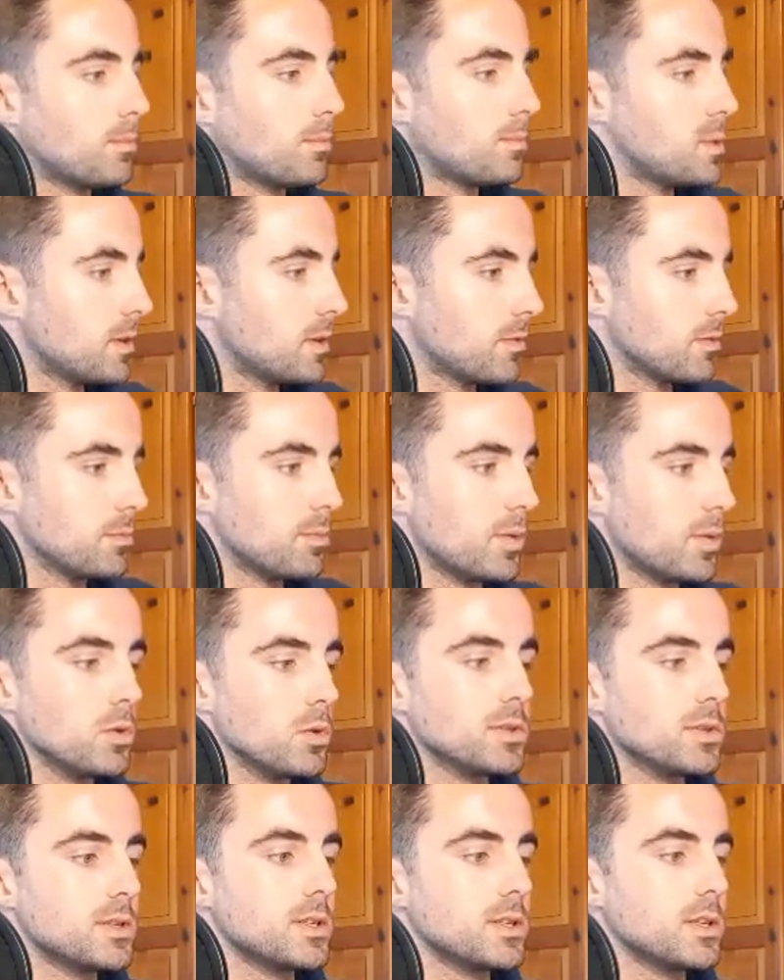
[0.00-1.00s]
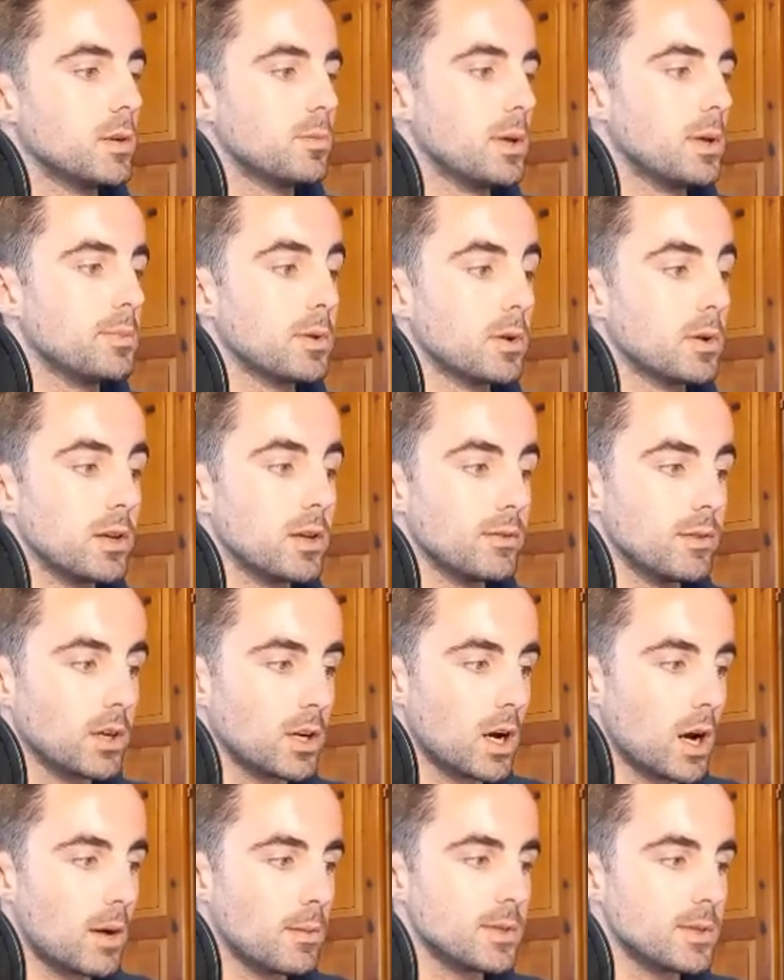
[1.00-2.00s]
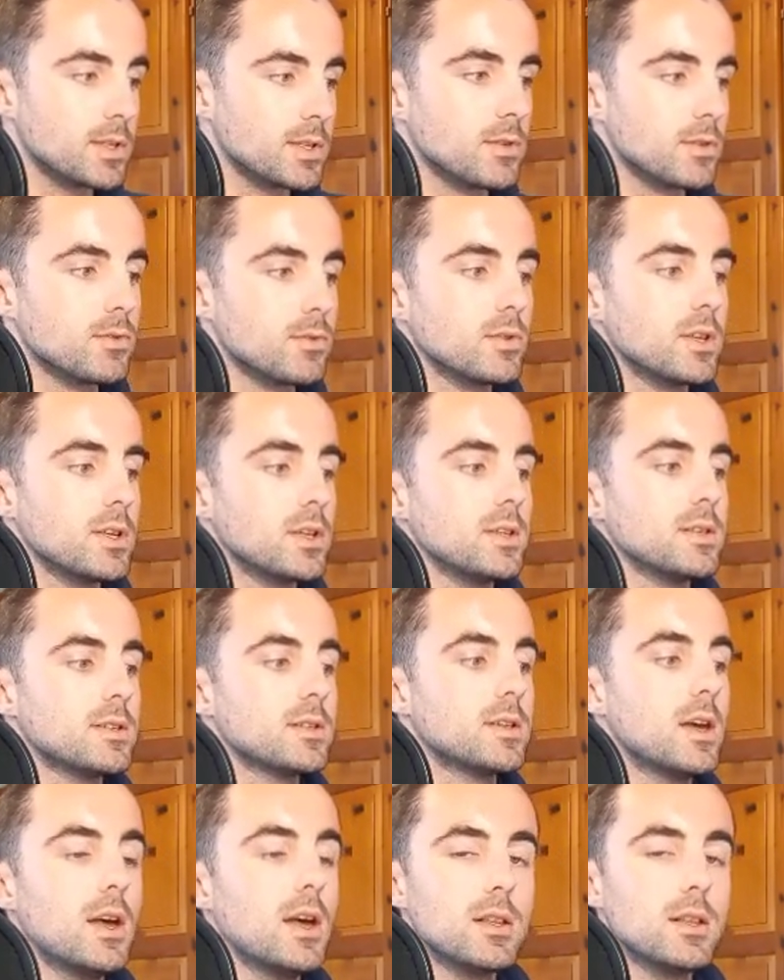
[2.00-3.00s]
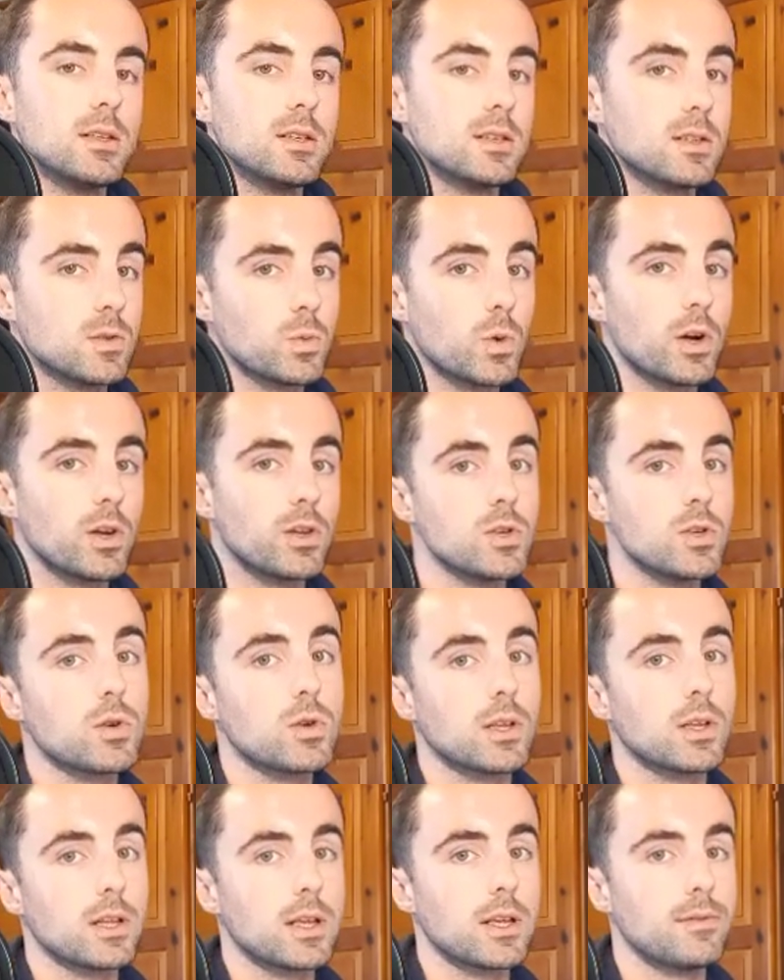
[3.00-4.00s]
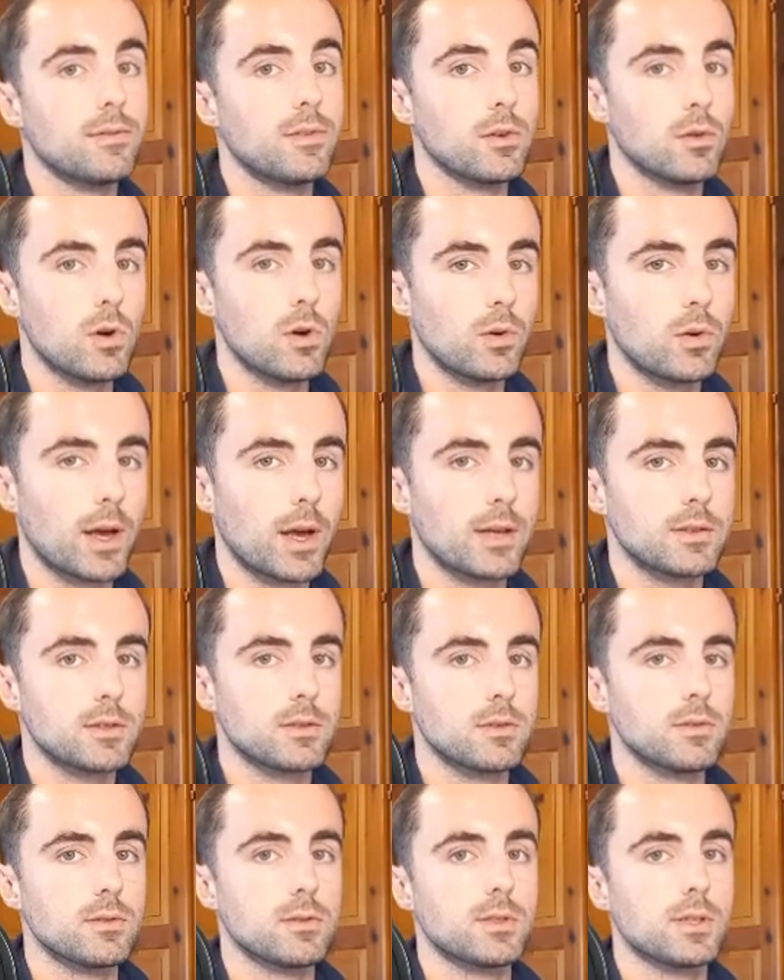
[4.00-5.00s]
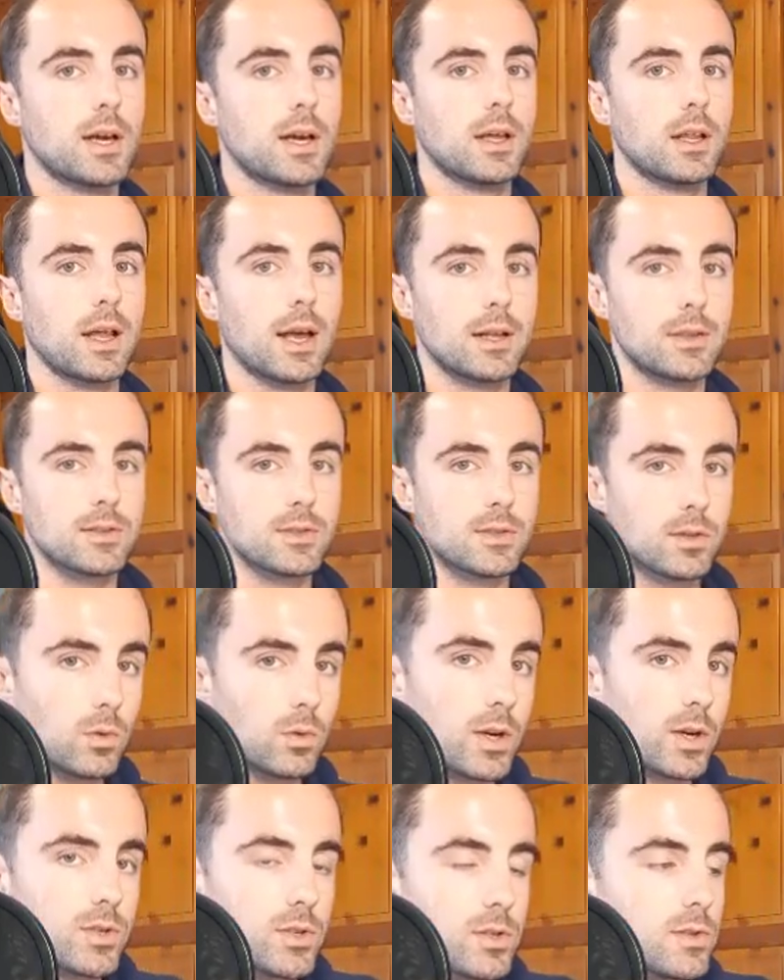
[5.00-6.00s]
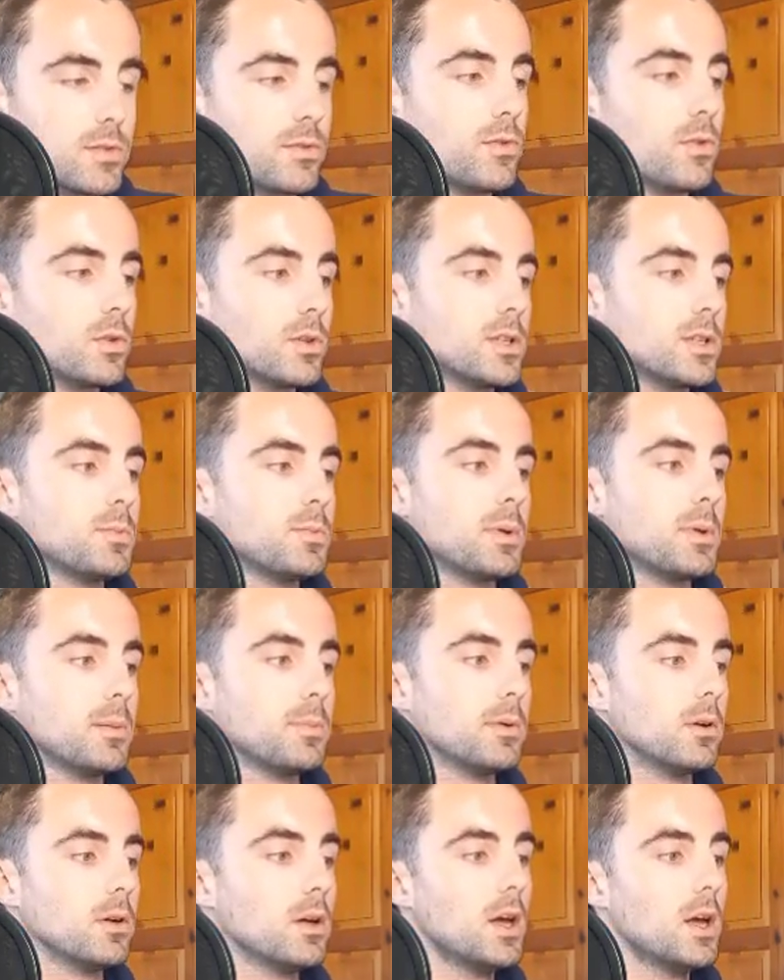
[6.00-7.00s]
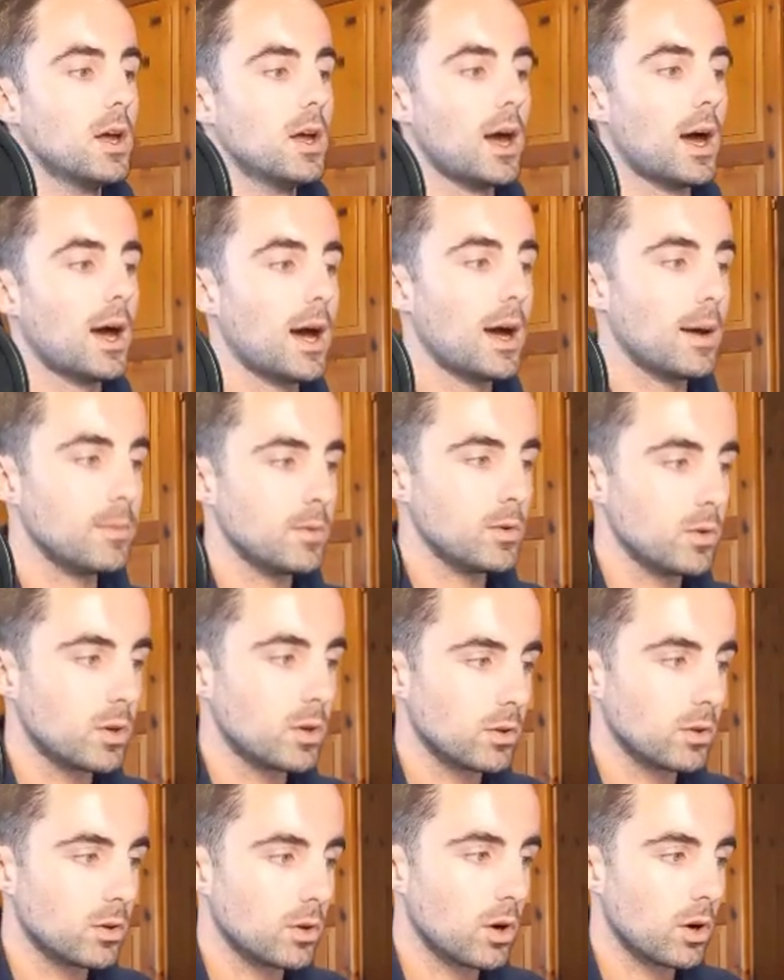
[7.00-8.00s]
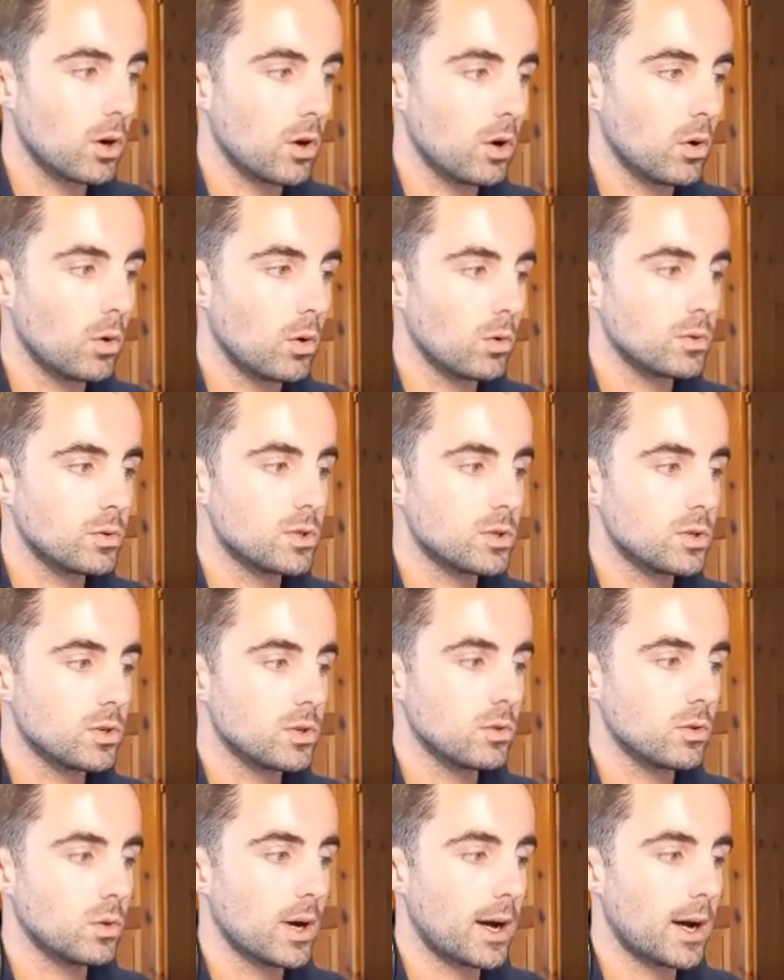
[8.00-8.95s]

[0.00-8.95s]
different posts here. People are leaving comments under these. This is where you can leave your own answers and answer the questions for these people. You can go to